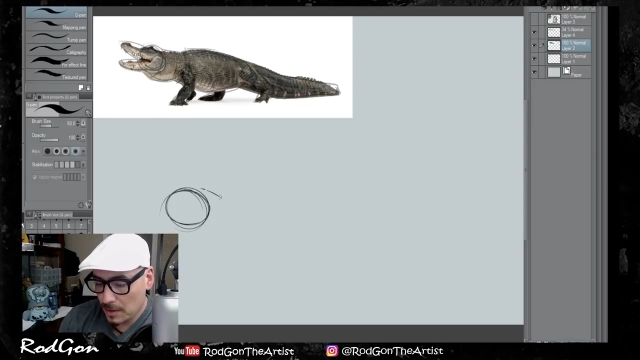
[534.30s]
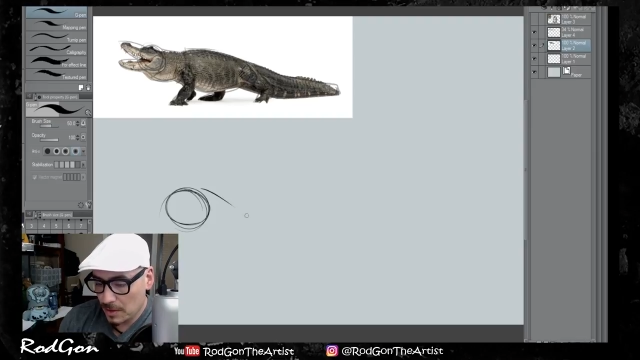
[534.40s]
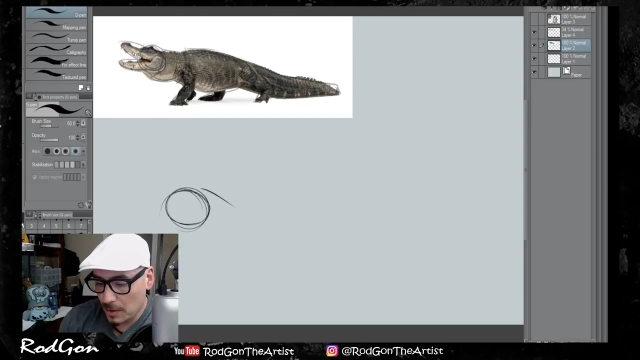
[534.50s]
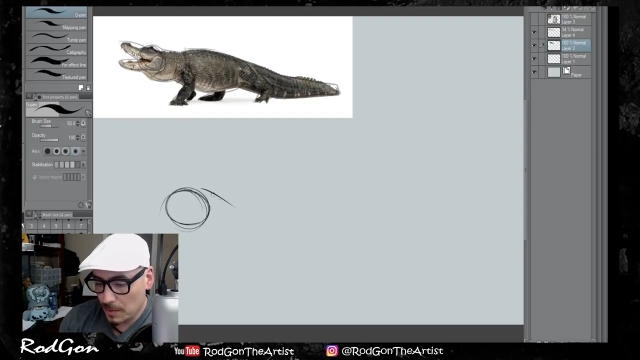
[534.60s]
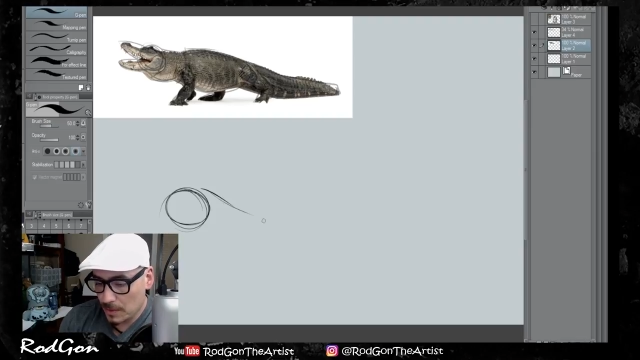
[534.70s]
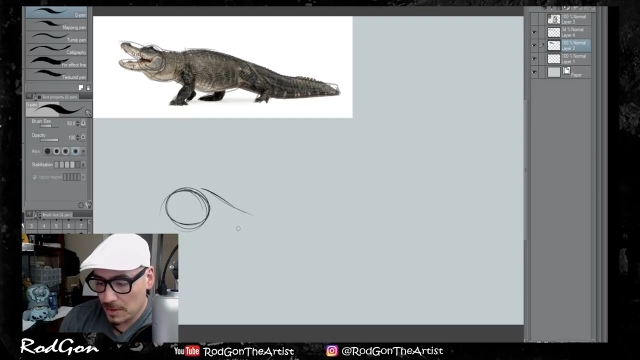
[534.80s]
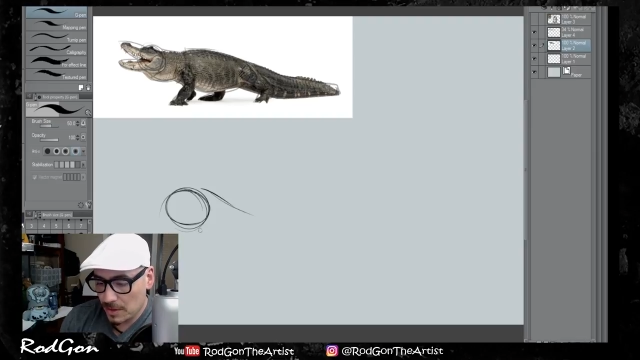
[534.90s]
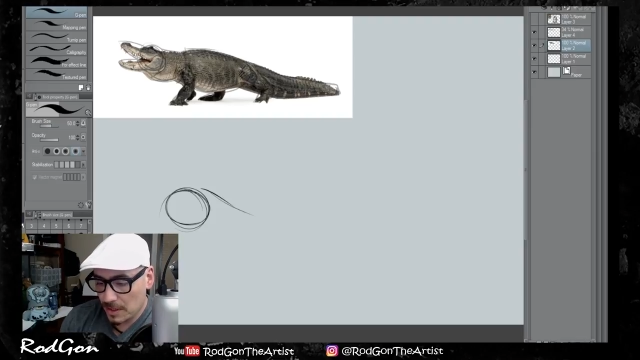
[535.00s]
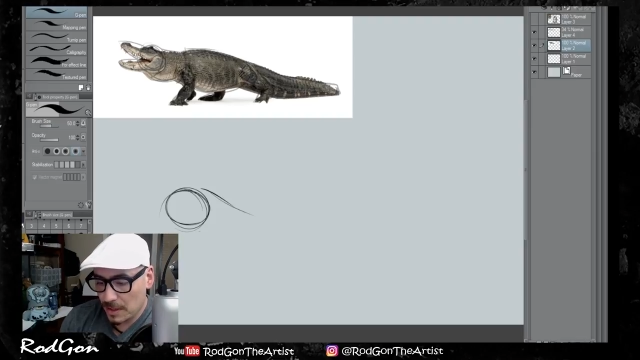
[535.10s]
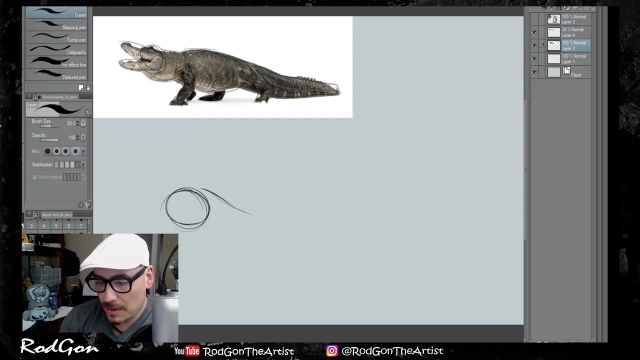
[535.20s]
So I'm
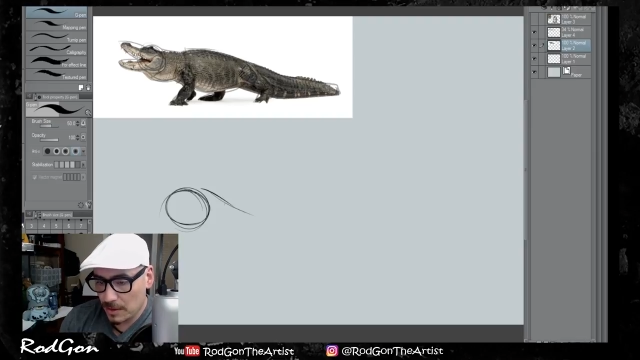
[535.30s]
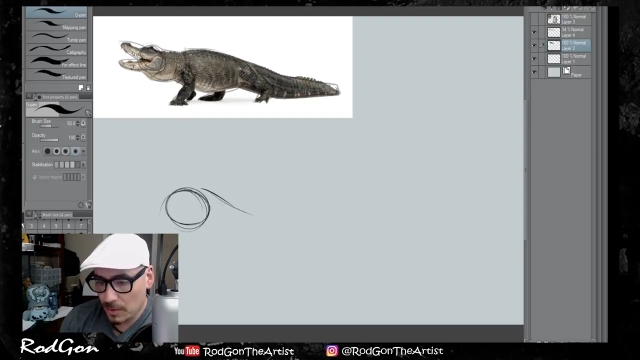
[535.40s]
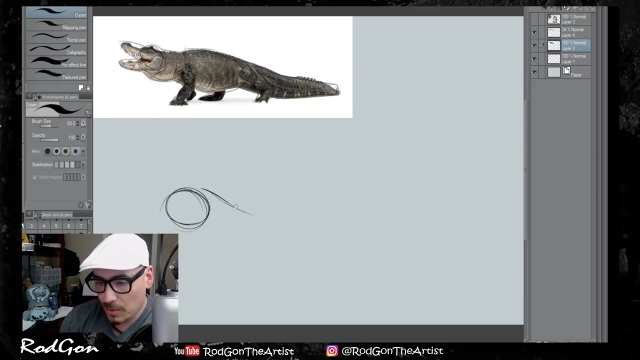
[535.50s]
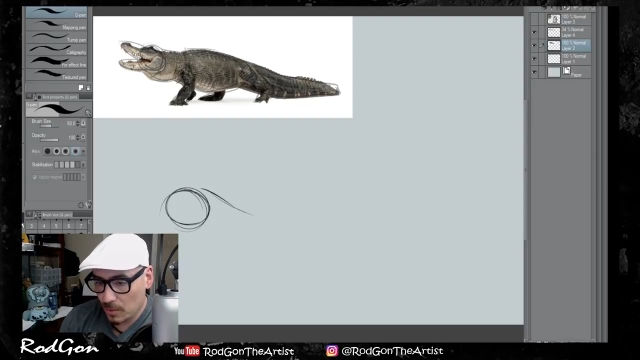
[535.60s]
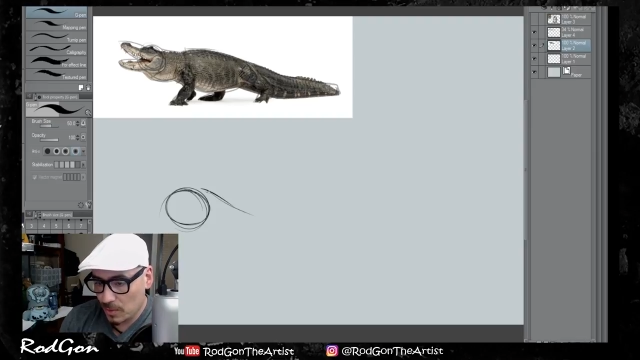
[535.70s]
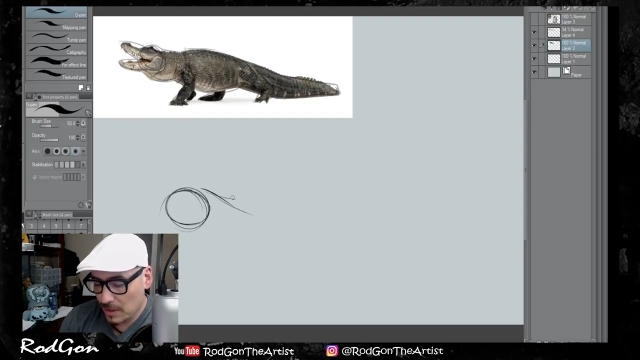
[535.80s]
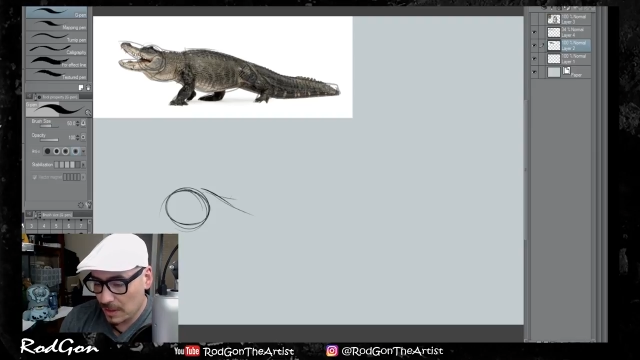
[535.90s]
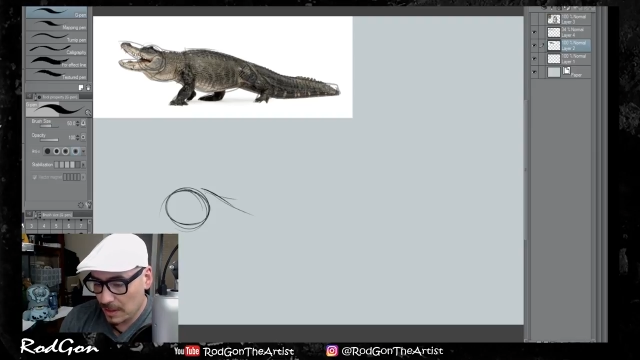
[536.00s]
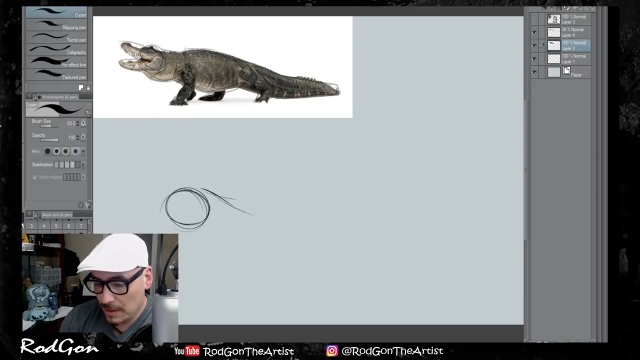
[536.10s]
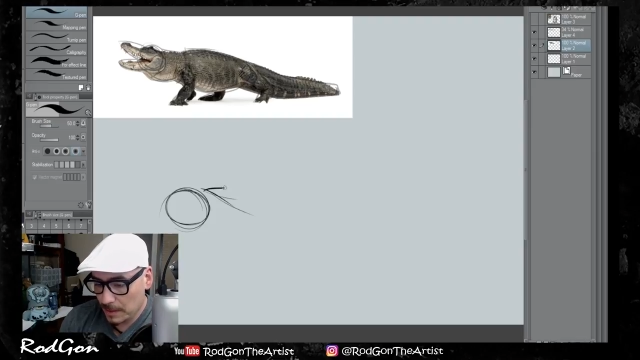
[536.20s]
just gonna
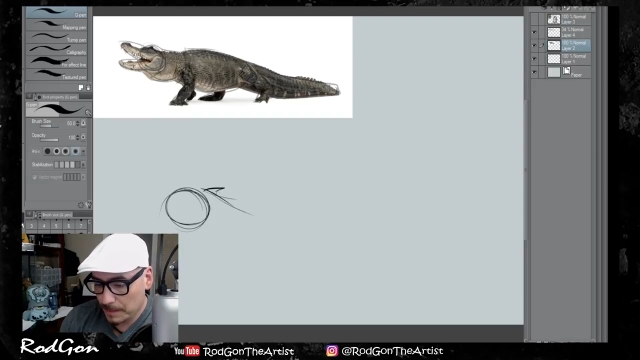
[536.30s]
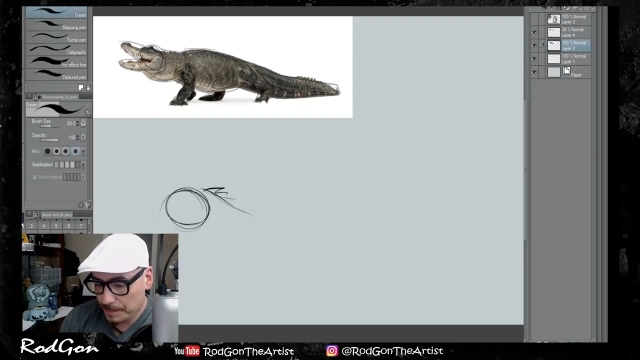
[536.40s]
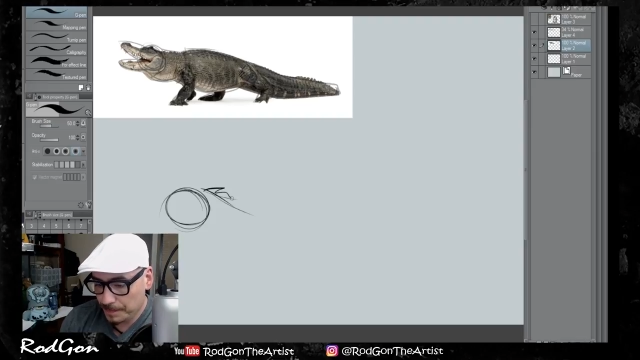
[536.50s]
loosely